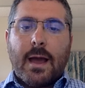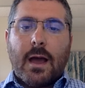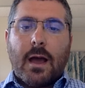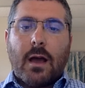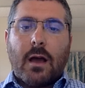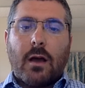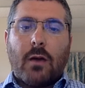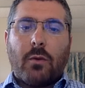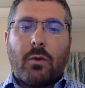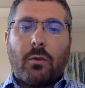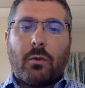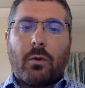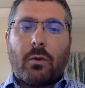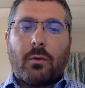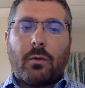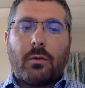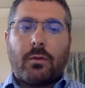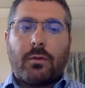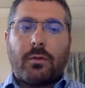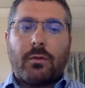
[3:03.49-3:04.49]
Uh, we
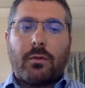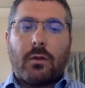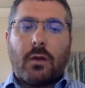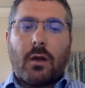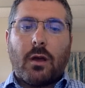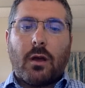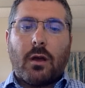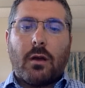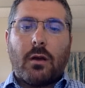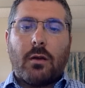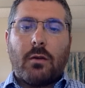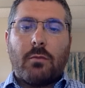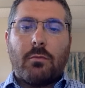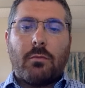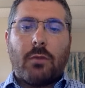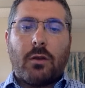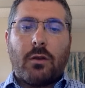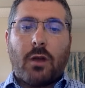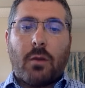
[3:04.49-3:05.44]
work with um,